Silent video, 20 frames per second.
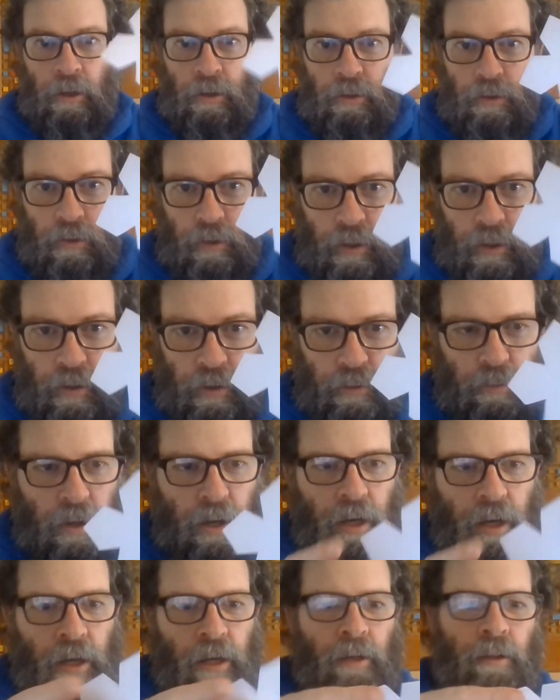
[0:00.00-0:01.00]
So here's
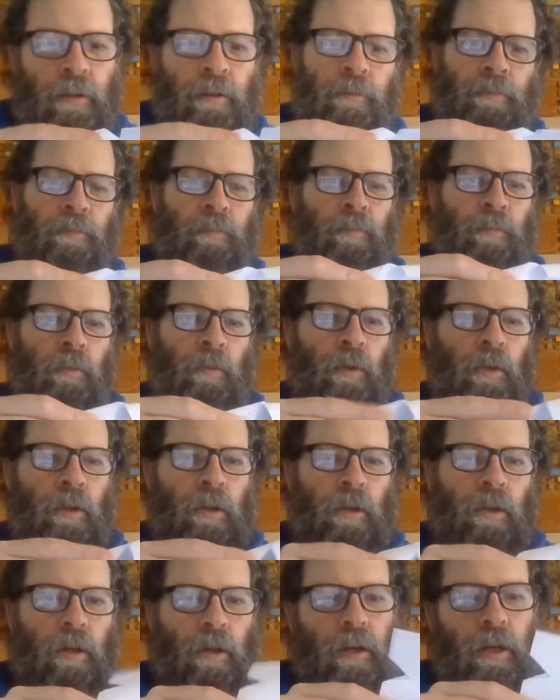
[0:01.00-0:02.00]
mine.
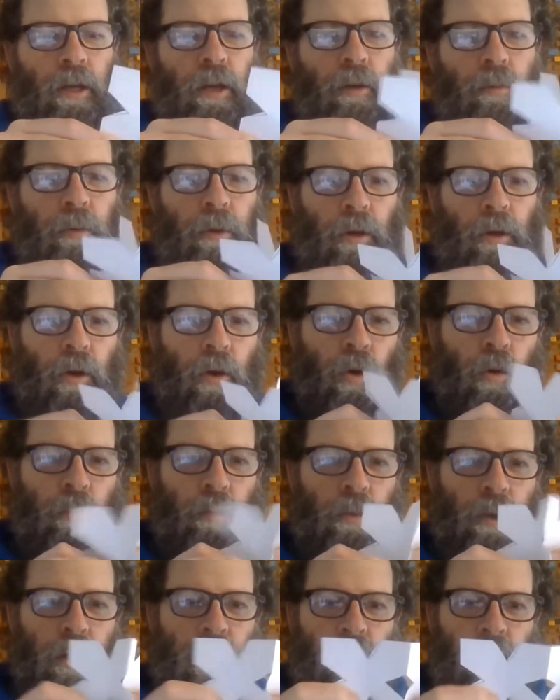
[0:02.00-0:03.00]
Now I'm going to
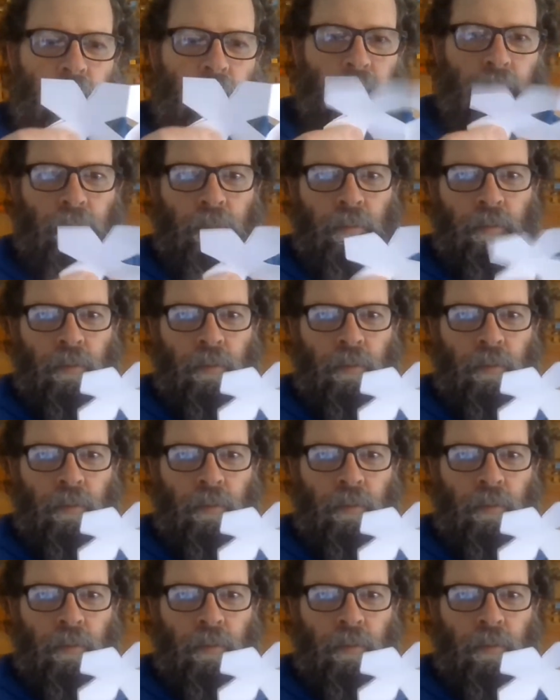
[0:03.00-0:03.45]
open it up.